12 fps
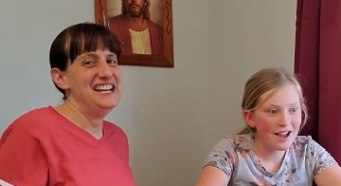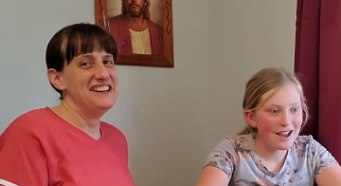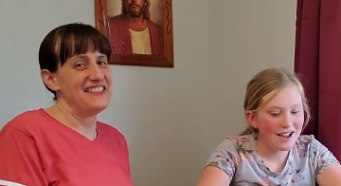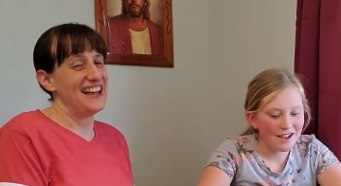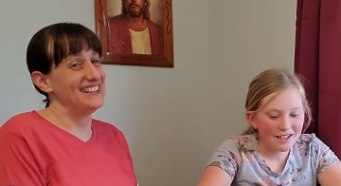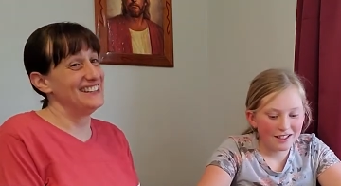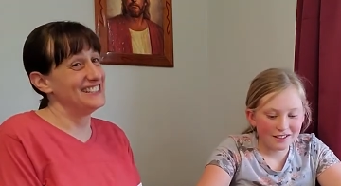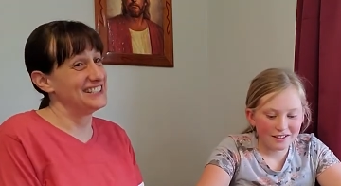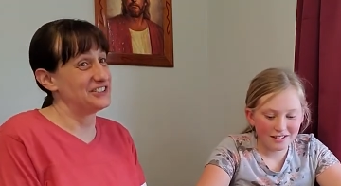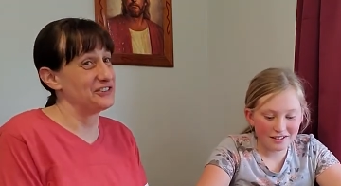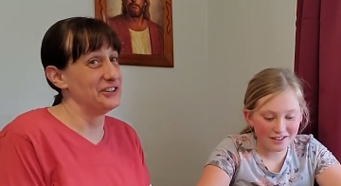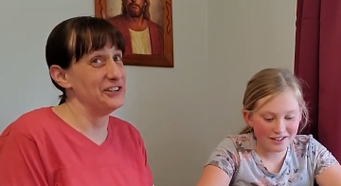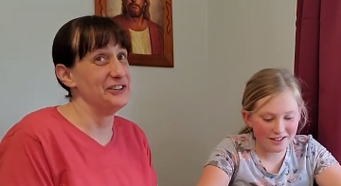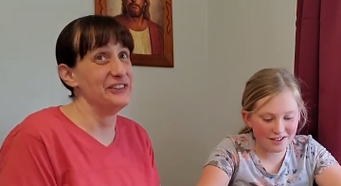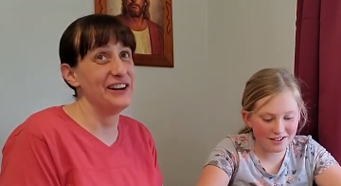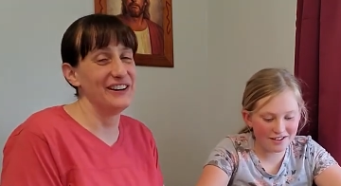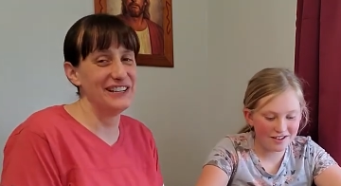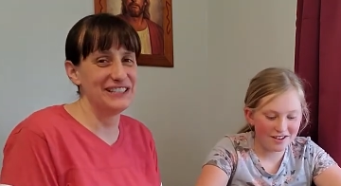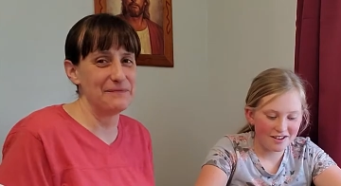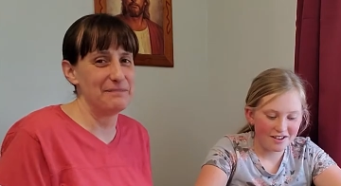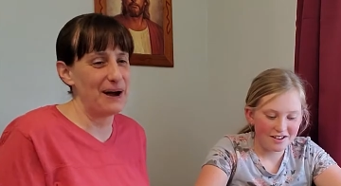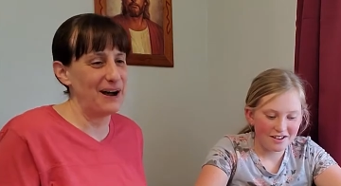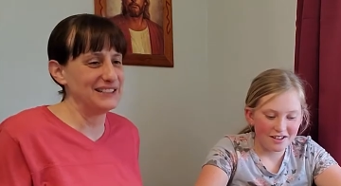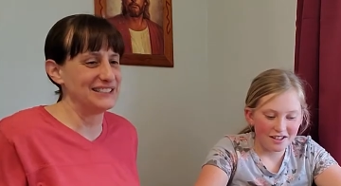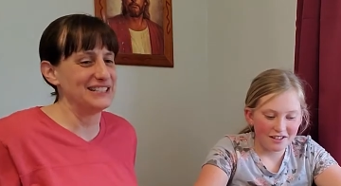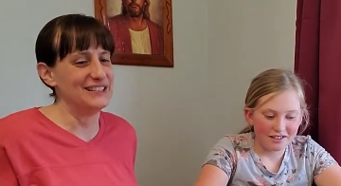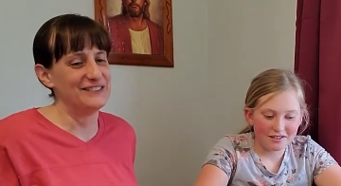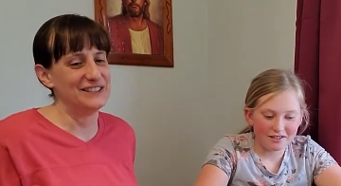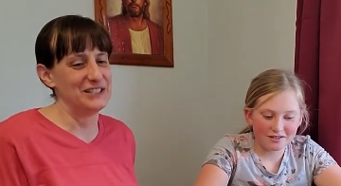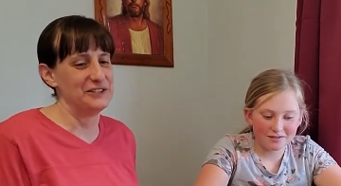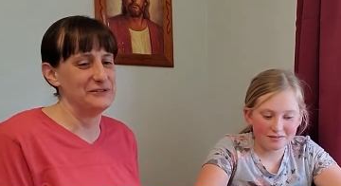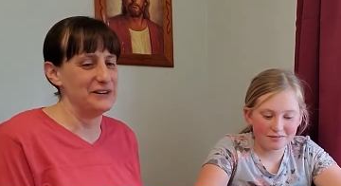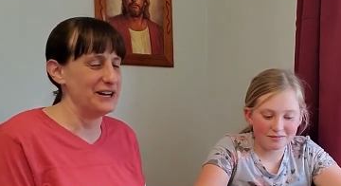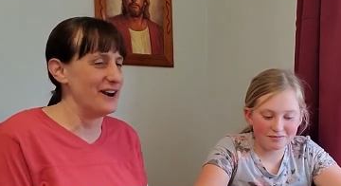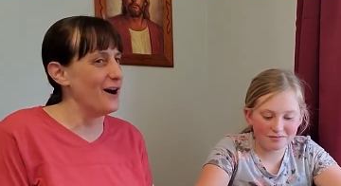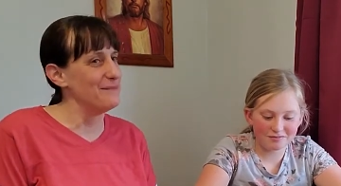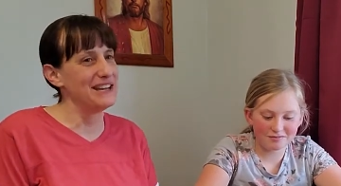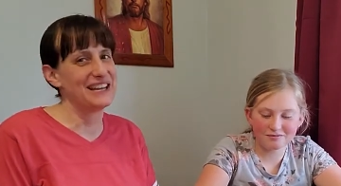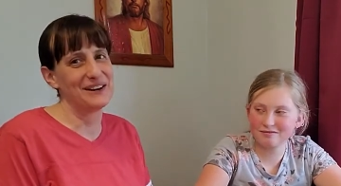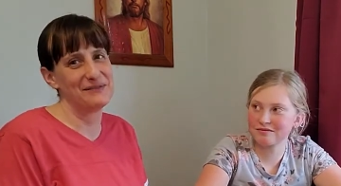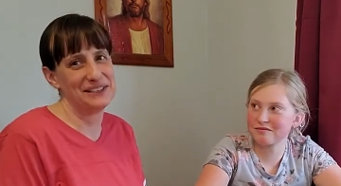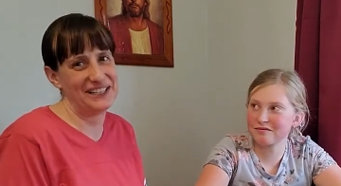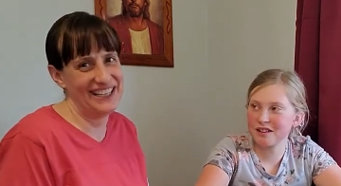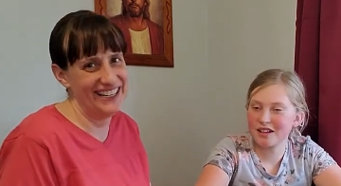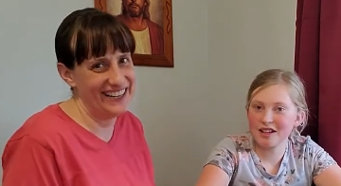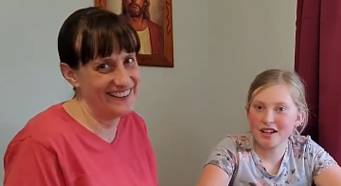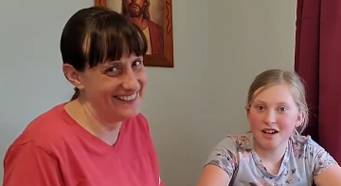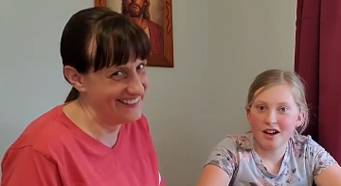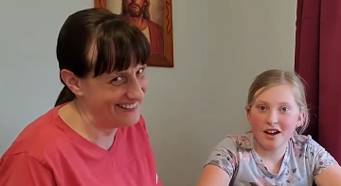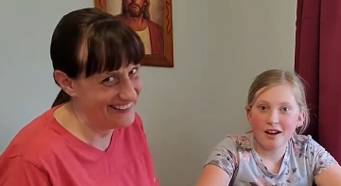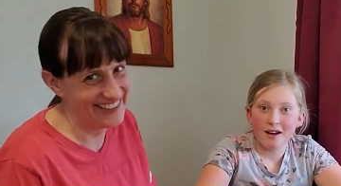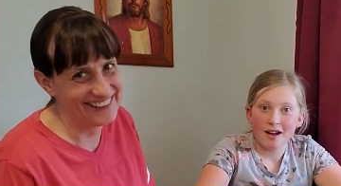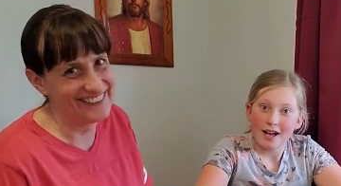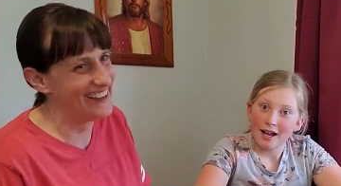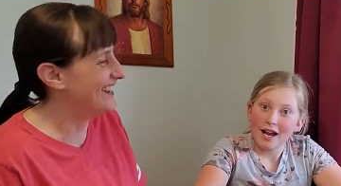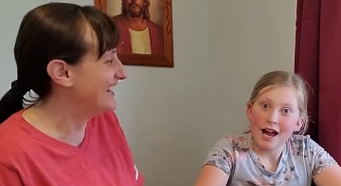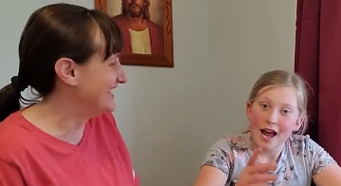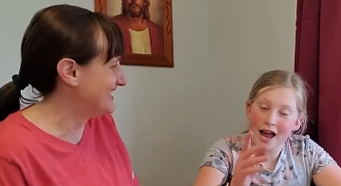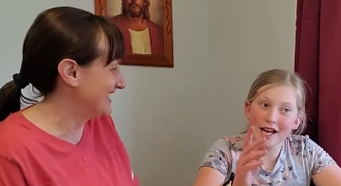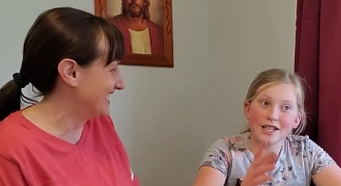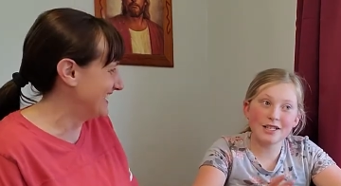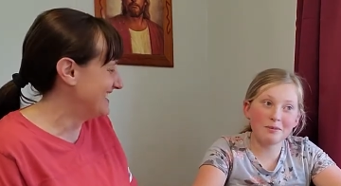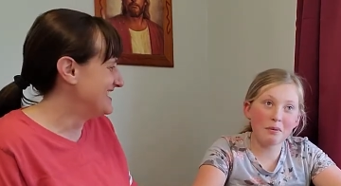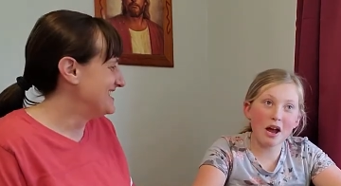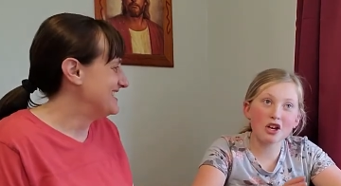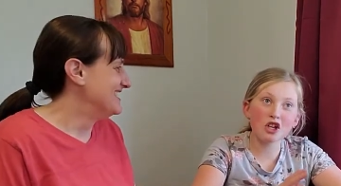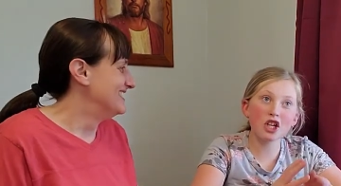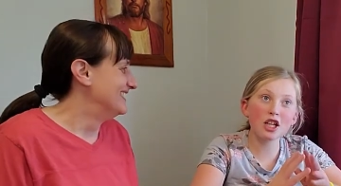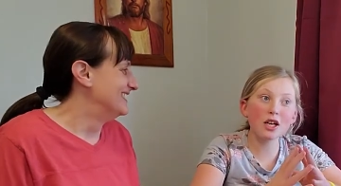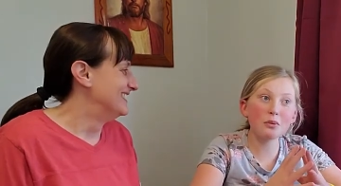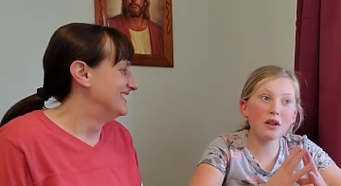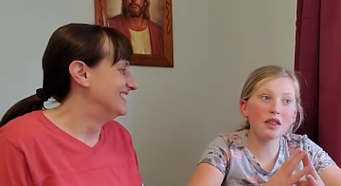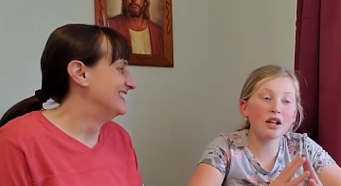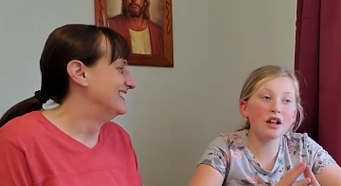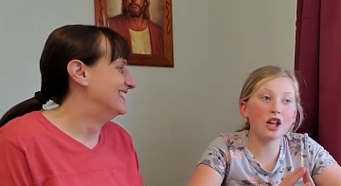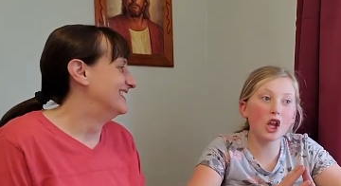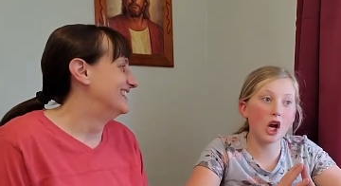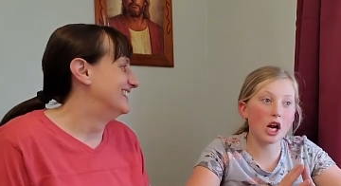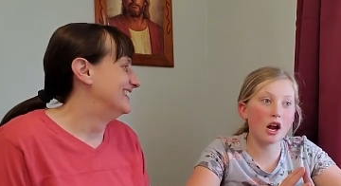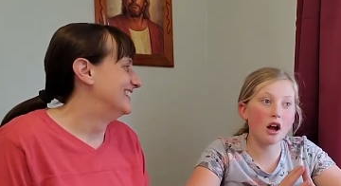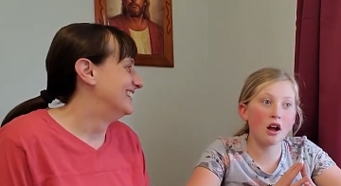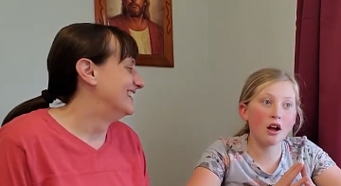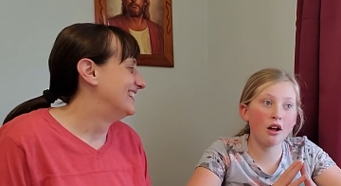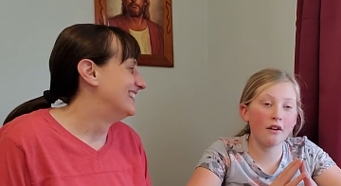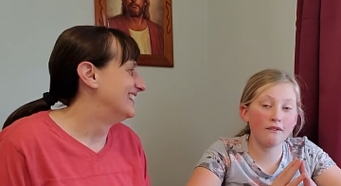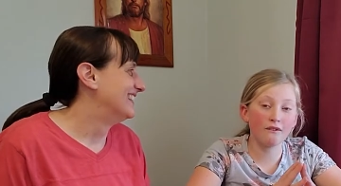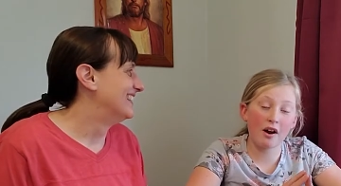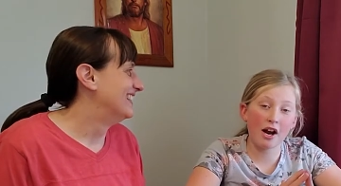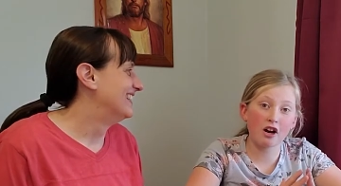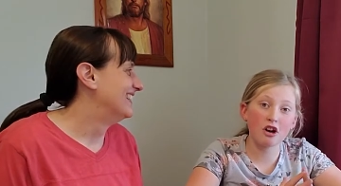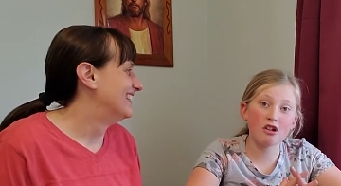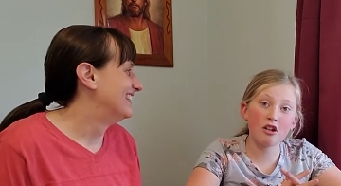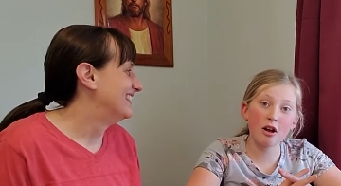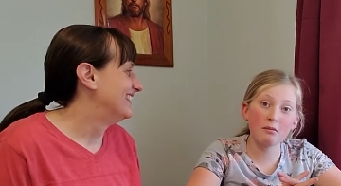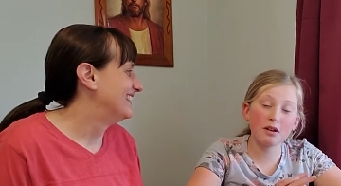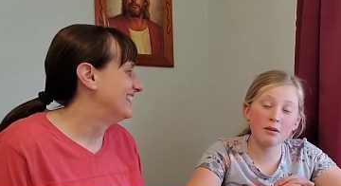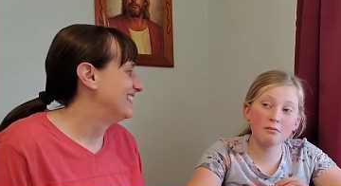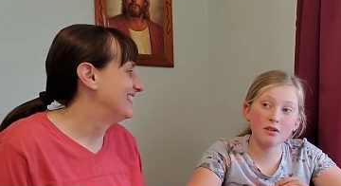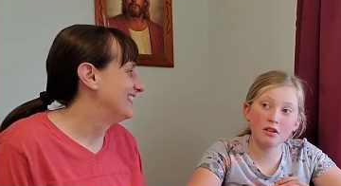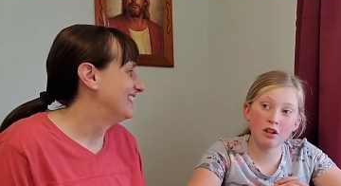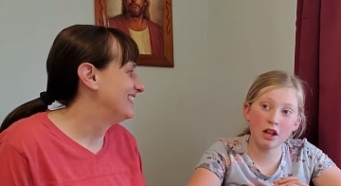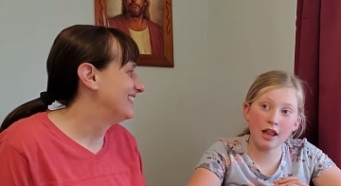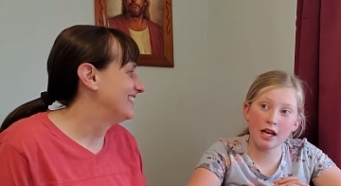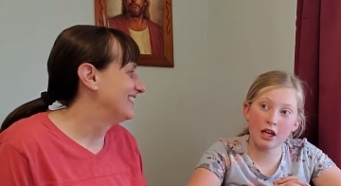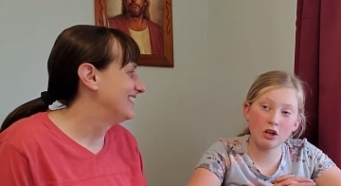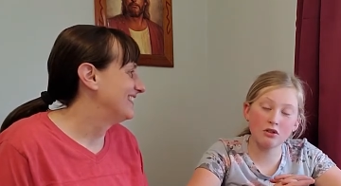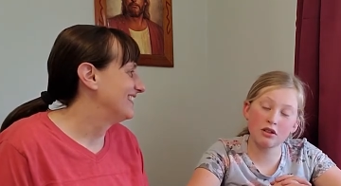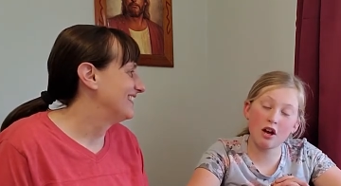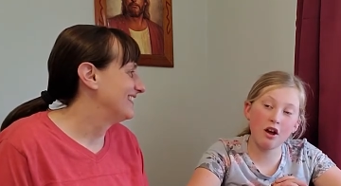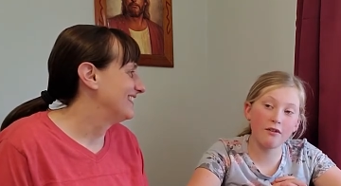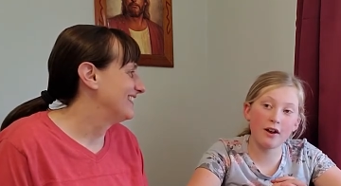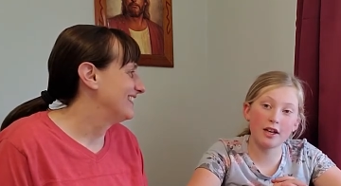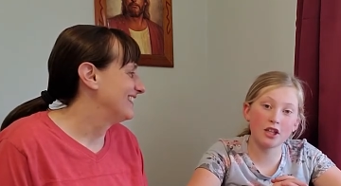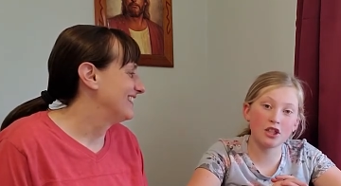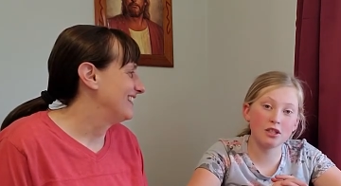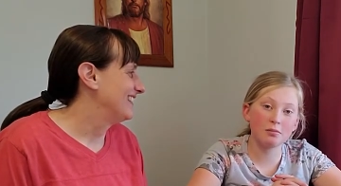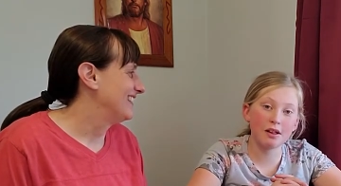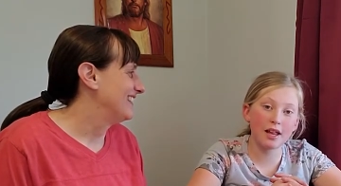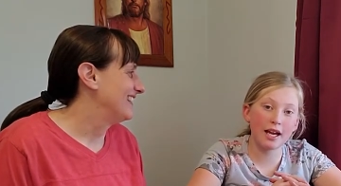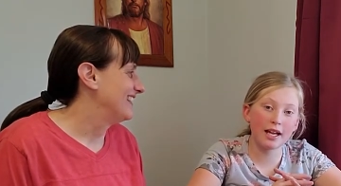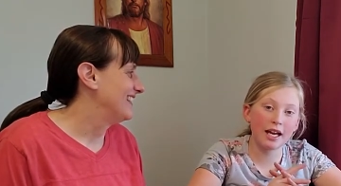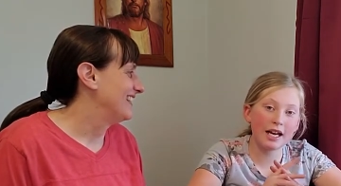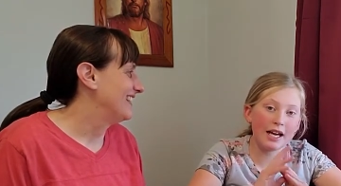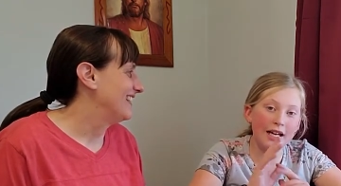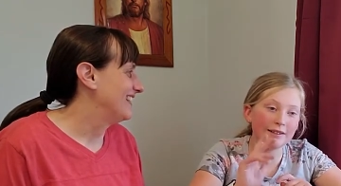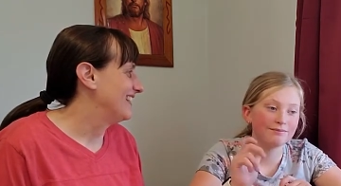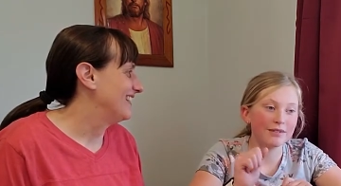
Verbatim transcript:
Speaker 1: that is true. There is some positives to uh, not being able to hear during lunch,
Speaker 2: especially when the uh, fire alarm come like goes off. I can just be like, uh,